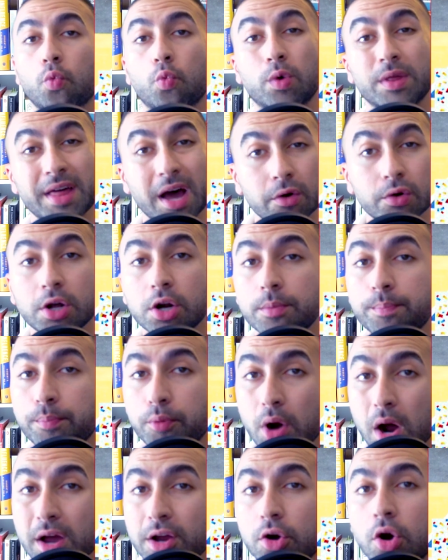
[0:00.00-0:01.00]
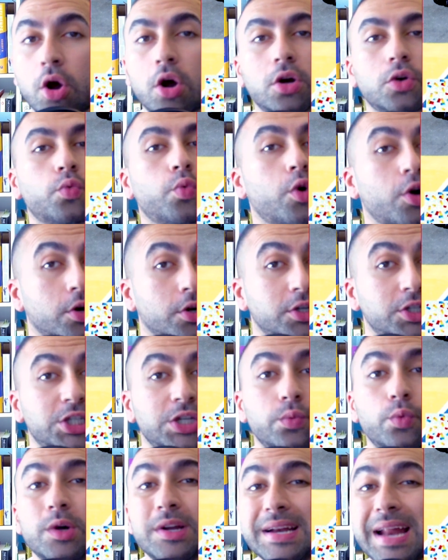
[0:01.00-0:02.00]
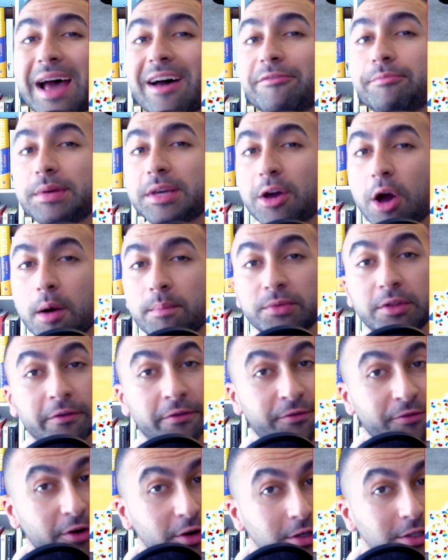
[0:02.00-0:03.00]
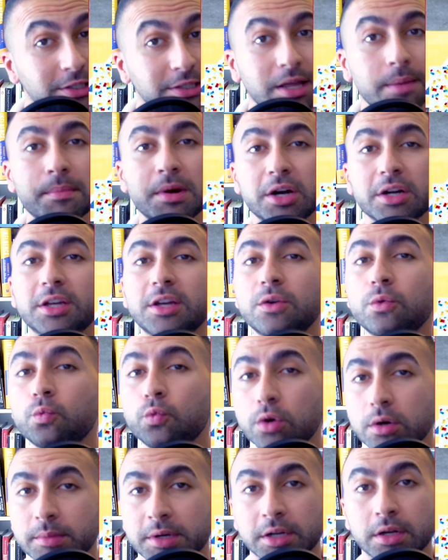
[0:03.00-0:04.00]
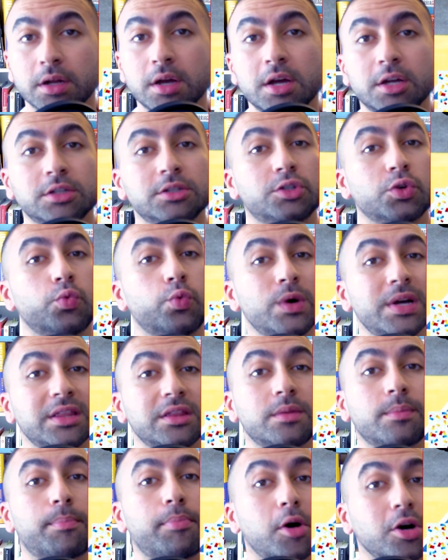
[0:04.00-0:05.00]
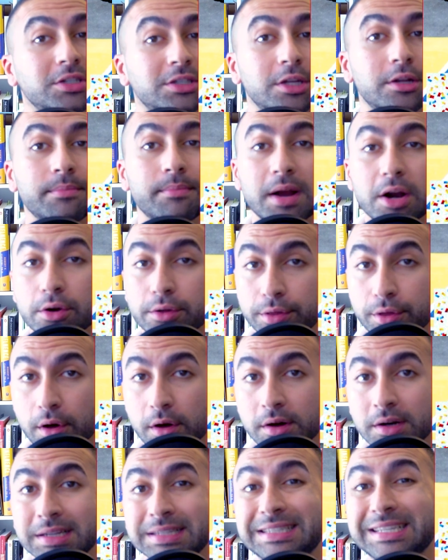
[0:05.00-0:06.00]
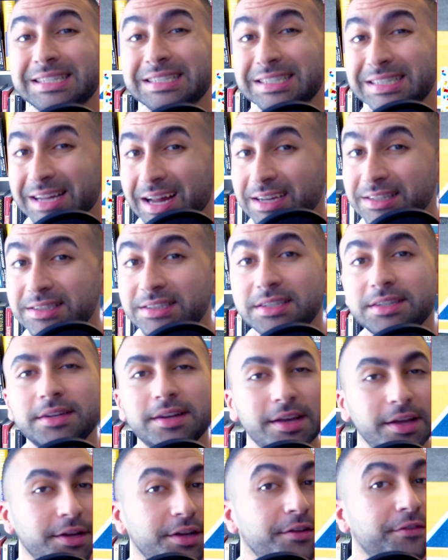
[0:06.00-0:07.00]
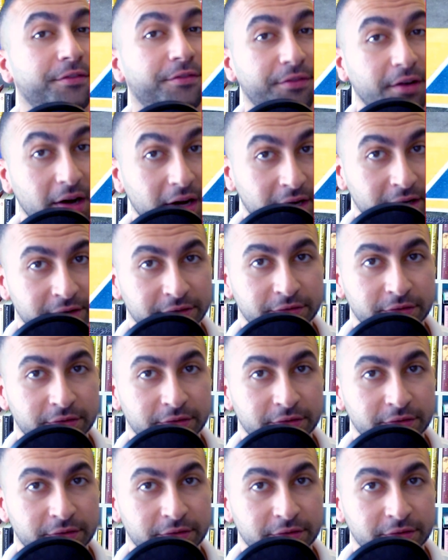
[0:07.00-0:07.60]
Without her prior hard work, she wouldn't have become the first American woman to win the Boston Marathon since 1985.